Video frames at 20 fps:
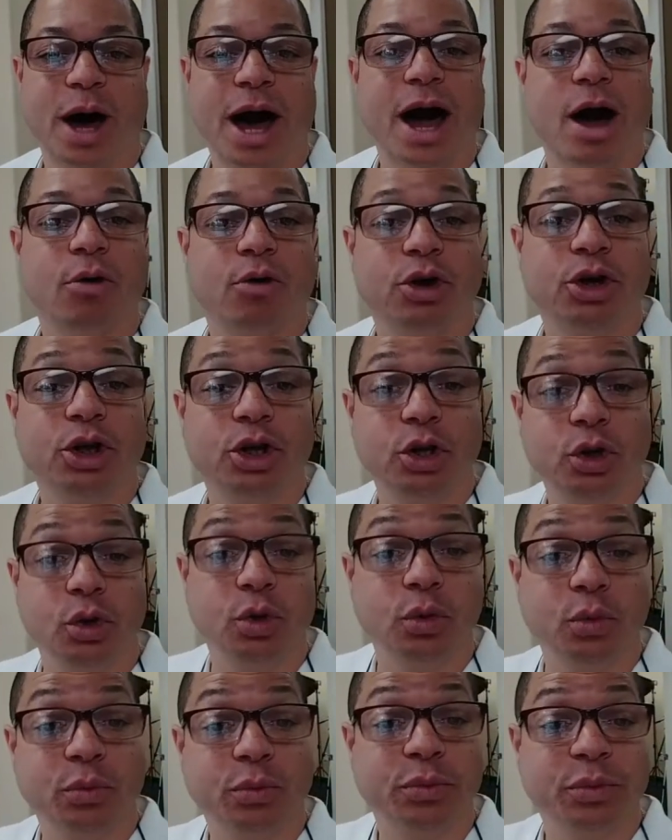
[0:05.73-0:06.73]
How are
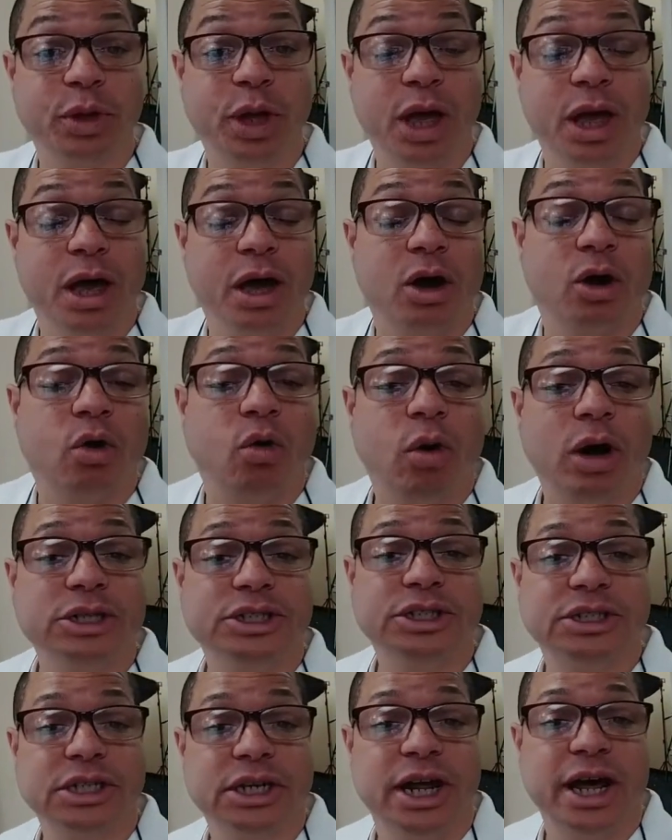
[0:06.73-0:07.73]
you?
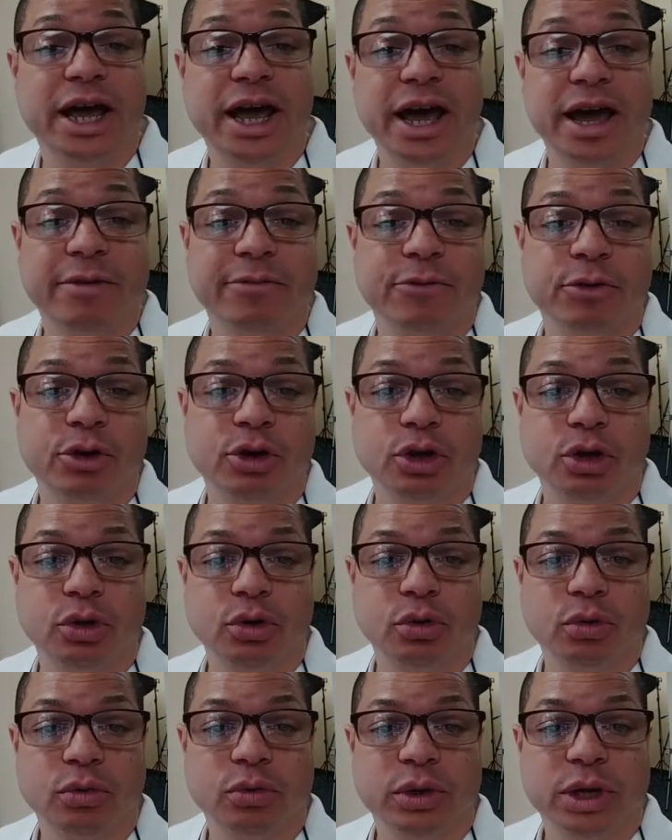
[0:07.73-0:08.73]
Question I have for
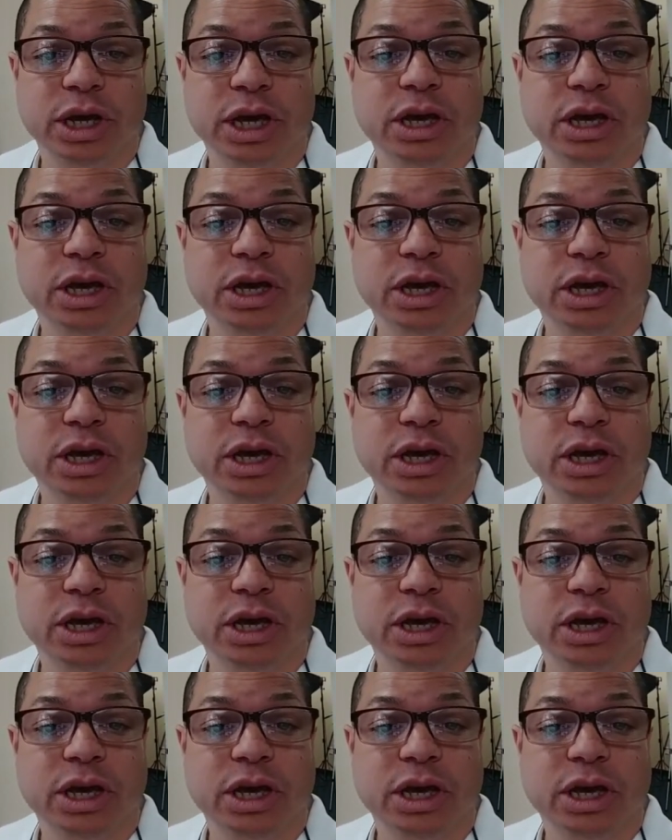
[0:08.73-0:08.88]
you